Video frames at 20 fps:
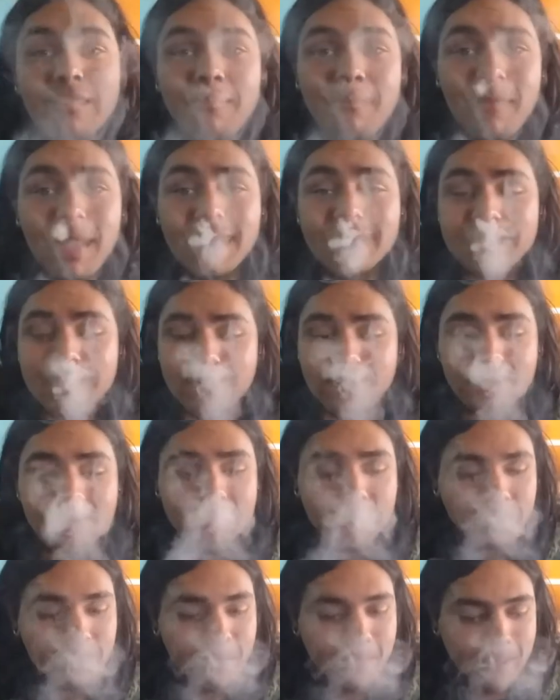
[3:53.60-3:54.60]
are amazing.
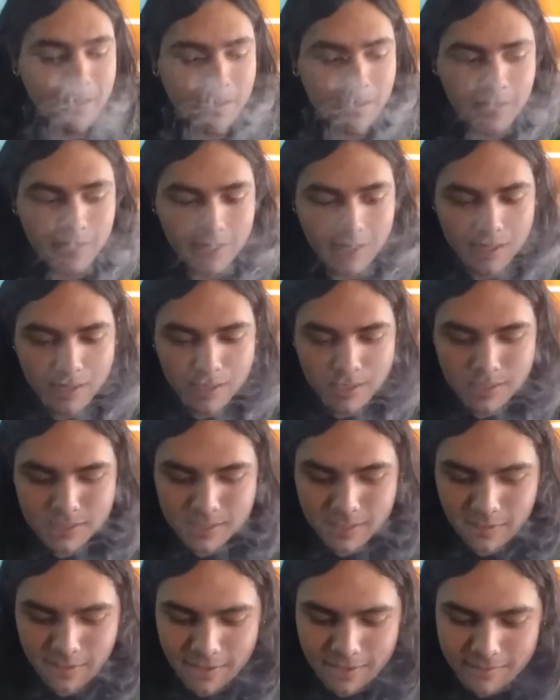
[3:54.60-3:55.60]

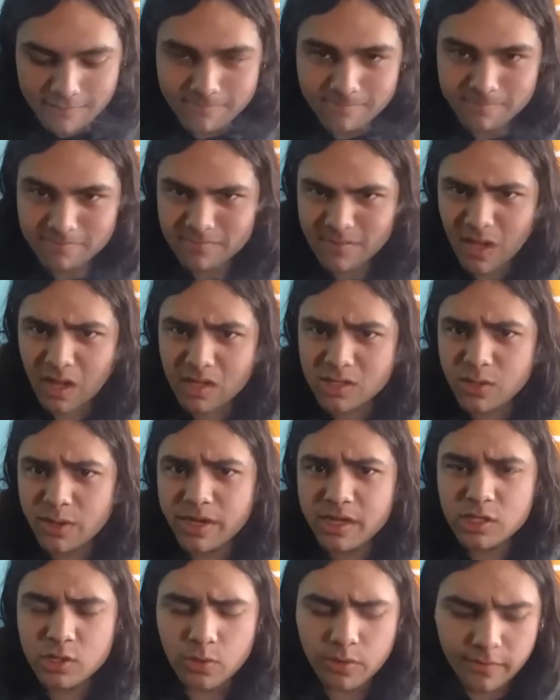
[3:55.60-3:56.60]
So, um, onto our
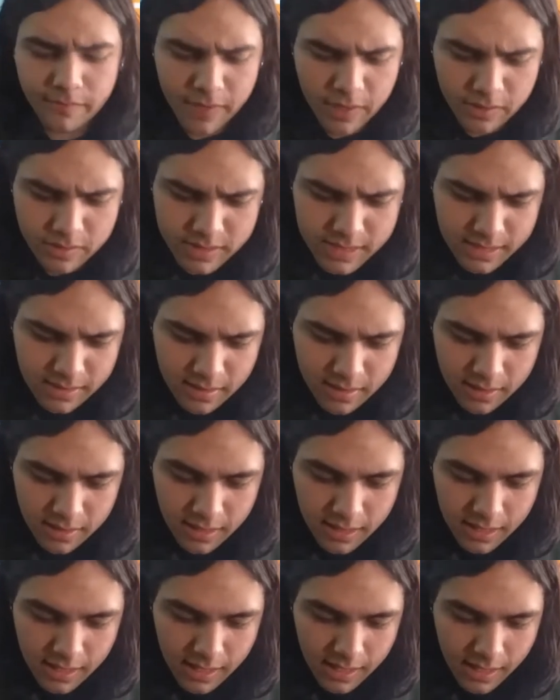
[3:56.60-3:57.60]
usual reviews.
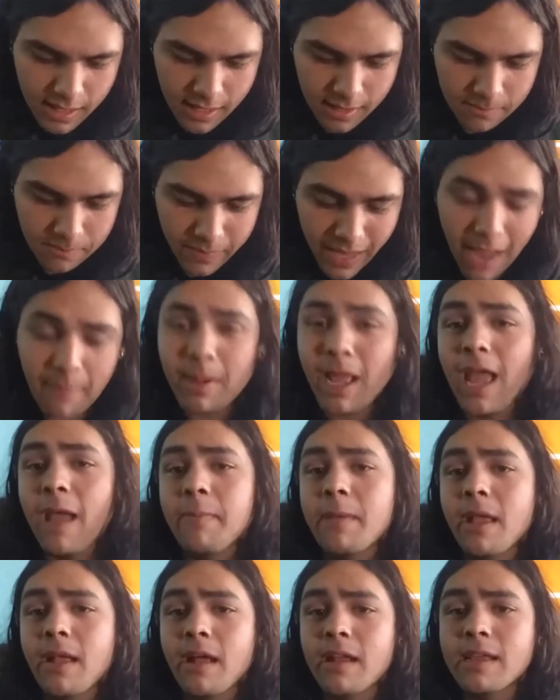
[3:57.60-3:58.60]
Um, am I
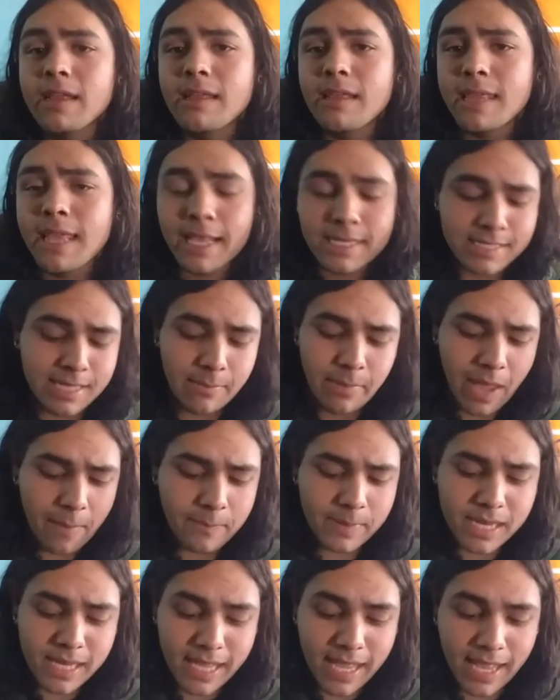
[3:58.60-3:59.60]
happy I got it? Yes, I'm
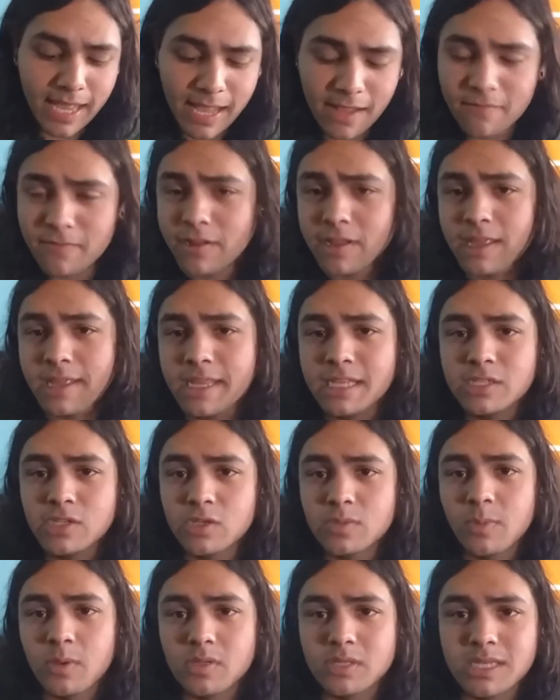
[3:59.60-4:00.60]
happy to get every
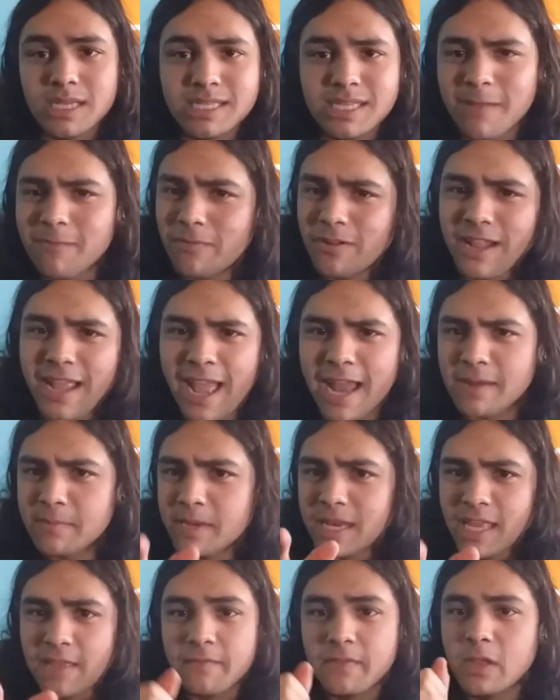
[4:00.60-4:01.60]
E-Juice mostly, except for Adam
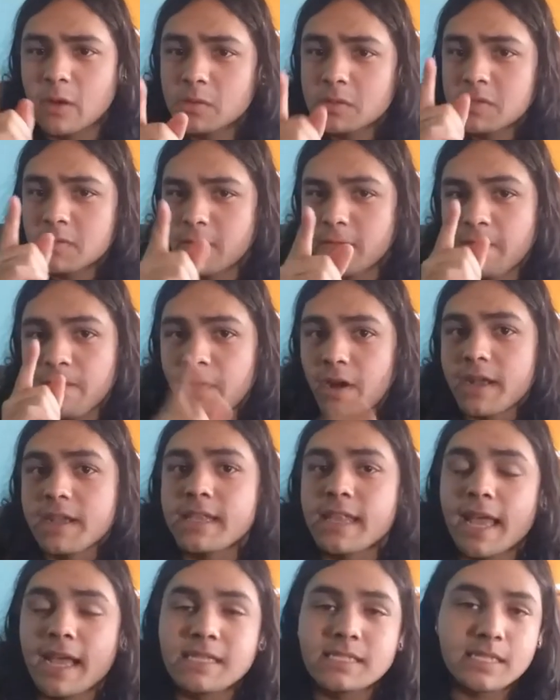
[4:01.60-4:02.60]
and Eve. Those were
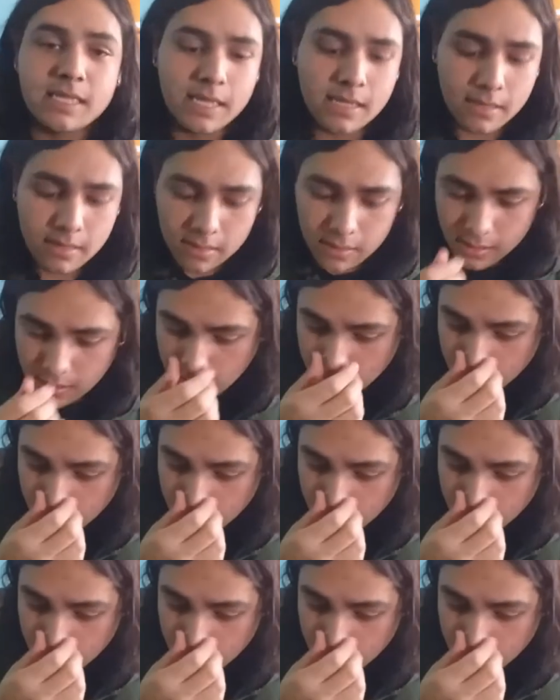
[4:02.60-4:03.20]
fucking nasty.